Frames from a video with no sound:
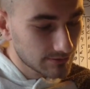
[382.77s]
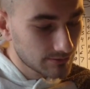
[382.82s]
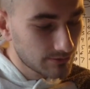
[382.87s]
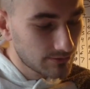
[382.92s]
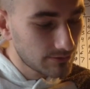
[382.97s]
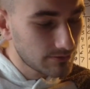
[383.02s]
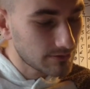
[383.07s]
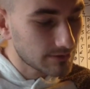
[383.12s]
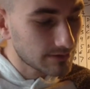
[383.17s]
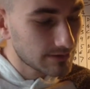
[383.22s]

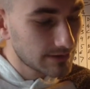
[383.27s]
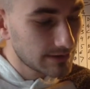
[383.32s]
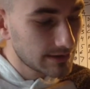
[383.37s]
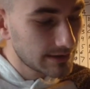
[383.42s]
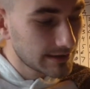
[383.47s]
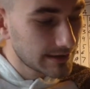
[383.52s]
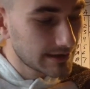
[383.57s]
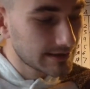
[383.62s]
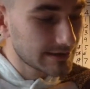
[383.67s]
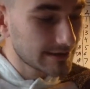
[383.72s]
Cool.
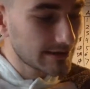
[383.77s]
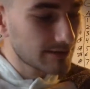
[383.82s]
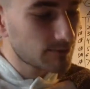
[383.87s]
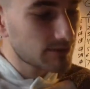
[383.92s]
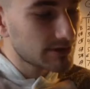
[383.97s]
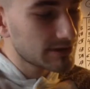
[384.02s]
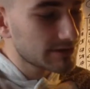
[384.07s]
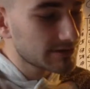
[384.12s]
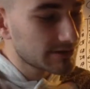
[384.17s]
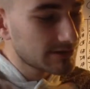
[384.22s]
And then I
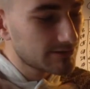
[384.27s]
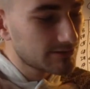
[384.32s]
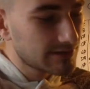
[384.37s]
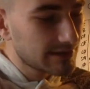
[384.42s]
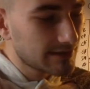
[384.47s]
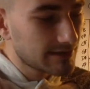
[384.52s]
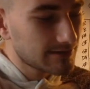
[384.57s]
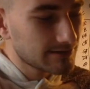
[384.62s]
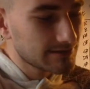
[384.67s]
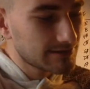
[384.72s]
wanted to go
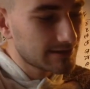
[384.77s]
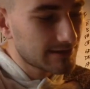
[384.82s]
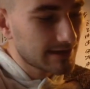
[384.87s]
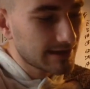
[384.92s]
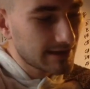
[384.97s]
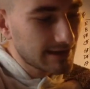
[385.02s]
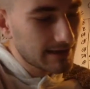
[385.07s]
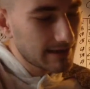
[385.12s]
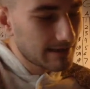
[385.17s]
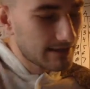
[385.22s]
down to
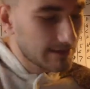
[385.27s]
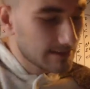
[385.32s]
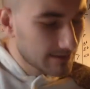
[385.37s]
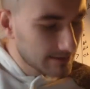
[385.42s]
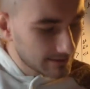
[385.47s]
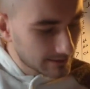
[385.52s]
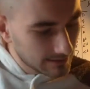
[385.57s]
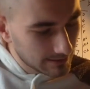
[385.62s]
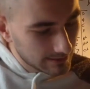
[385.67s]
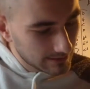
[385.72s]
that A,
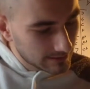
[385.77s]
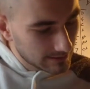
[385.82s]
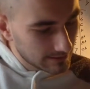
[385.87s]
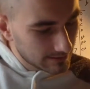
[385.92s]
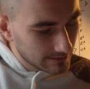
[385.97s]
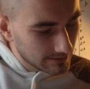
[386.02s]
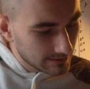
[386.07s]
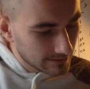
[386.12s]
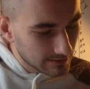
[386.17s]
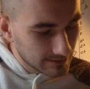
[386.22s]

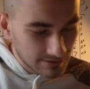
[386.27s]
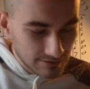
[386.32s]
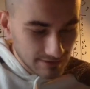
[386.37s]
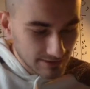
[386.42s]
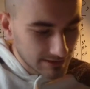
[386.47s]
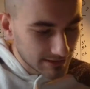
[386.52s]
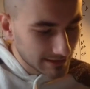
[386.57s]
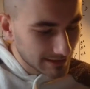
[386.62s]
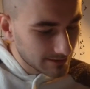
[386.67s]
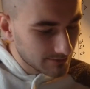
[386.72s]
so I
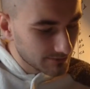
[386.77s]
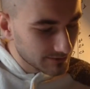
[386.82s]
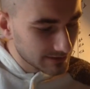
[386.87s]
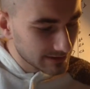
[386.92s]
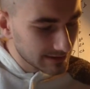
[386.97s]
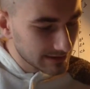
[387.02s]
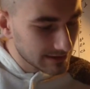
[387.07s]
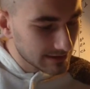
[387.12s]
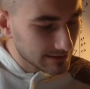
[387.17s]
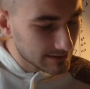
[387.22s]
just need a
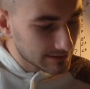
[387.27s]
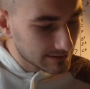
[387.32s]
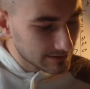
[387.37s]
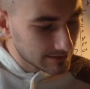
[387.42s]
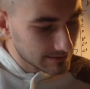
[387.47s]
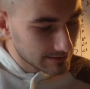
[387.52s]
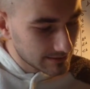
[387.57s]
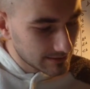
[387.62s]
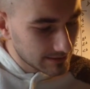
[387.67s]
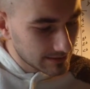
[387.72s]
release.
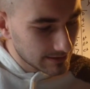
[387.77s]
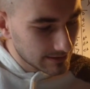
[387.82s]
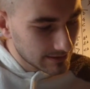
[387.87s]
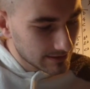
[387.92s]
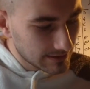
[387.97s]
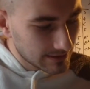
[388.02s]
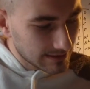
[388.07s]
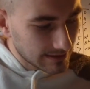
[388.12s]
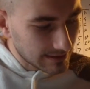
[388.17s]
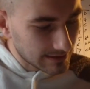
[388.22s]

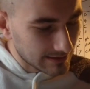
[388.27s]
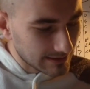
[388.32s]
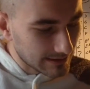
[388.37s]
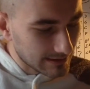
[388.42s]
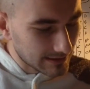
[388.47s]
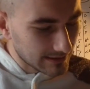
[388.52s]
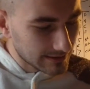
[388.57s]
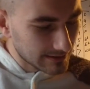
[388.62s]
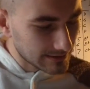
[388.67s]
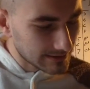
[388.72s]
And
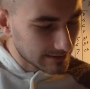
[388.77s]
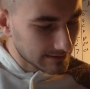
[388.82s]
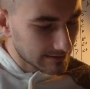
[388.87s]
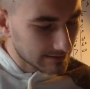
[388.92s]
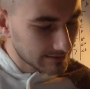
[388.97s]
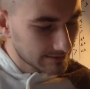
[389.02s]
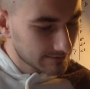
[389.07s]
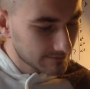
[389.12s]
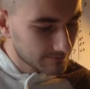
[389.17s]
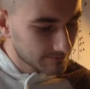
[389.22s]

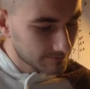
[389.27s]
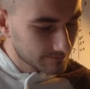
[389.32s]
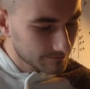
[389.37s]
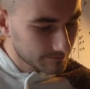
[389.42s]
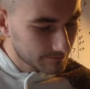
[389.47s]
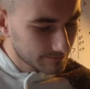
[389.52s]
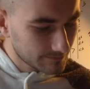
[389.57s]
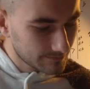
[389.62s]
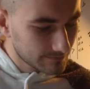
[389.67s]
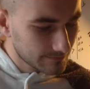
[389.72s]
then
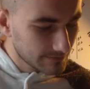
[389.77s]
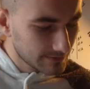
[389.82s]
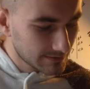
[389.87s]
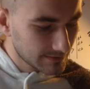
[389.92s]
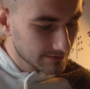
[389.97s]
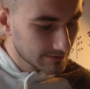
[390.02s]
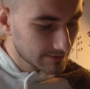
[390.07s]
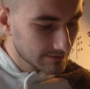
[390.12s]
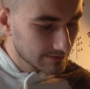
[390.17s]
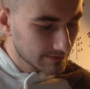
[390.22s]

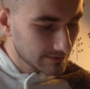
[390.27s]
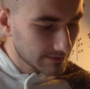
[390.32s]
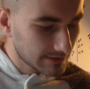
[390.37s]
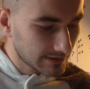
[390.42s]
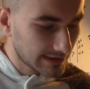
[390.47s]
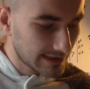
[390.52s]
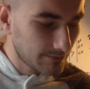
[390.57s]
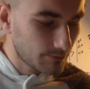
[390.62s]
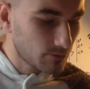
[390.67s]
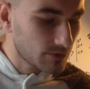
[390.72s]

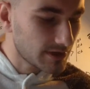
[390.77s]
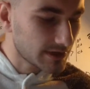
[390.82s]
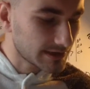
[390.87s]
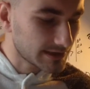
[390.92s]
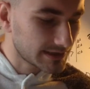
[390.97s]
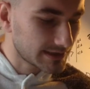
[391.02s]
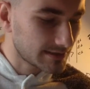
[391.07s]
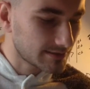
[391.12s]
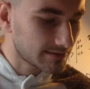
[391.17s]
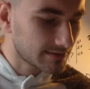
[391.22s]
keep
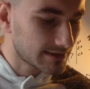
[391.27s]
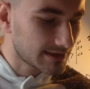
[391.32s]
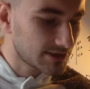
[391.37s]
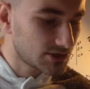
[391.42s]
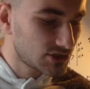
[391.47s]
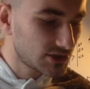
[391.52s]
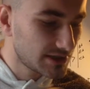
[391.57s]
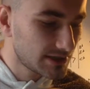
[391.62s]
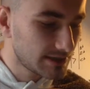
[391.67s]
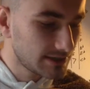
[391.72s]
walking down to that
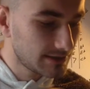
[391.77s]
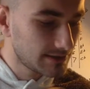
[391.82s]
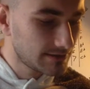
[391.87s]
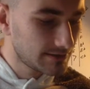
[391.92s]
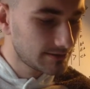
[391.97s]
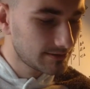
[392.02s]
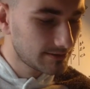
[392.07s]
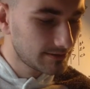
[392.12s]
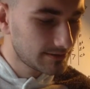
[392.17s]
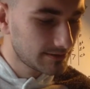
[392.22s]
G,
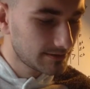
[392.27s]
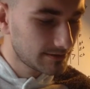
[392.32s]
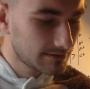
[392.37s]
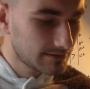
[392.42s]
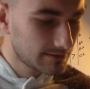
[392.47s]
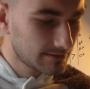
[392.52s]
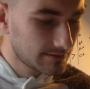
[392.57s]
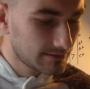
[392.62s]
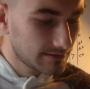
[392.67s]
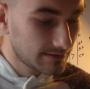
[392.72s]

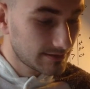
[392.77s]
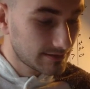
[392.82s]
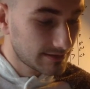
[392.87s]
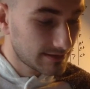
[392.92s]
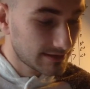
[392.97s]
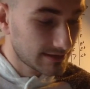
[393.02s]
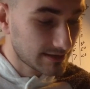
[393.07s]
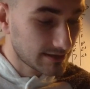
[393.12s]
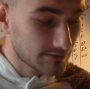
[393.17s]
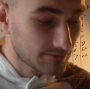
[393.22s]

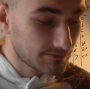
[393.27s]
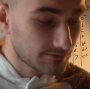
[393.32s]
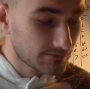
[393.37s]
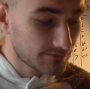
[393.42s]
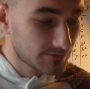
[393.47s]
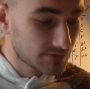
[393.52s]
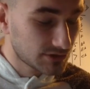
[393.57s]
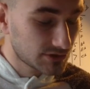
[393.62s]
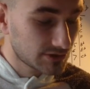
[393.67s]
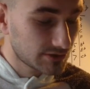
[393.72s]
F
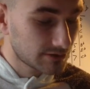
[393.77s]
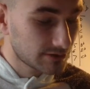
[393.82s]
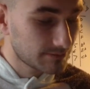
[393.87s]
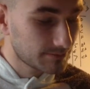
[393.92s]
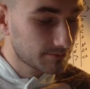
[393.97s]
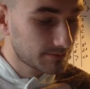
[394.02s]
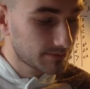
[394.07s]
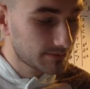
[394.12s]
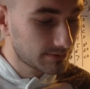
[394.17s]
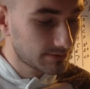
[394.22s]
sharp.
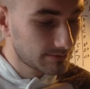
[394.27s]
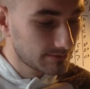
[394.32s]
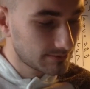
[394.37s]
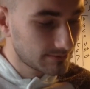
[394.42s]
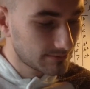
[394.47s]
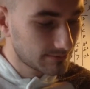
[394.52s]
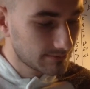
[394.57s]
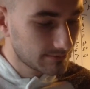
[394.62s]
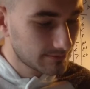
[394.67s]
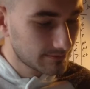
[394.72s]

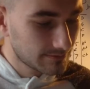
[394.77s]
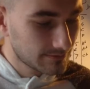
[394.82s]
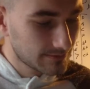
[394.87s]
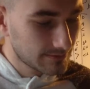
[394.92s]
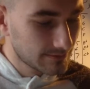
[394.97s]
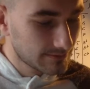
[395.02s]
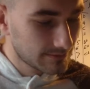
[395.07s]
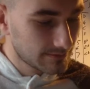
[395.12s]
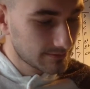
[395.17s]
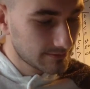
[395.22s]

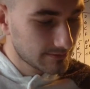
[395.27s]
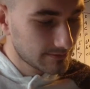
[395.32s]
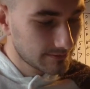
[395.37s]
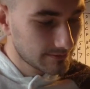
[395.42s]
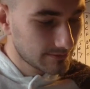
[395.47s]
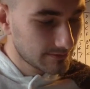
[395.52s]
And